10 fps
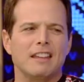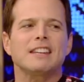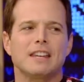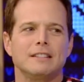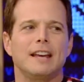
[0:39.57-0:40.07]
I think
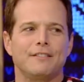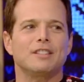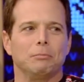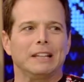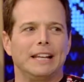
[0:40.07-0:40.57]
the kids have
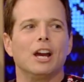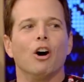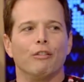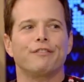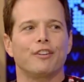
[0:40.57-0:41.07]
some
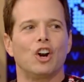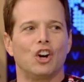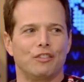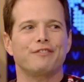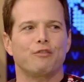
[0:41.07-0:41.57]
lingo. Some
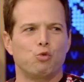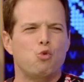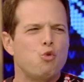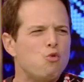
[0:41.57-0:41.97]
lingo, some, like, surf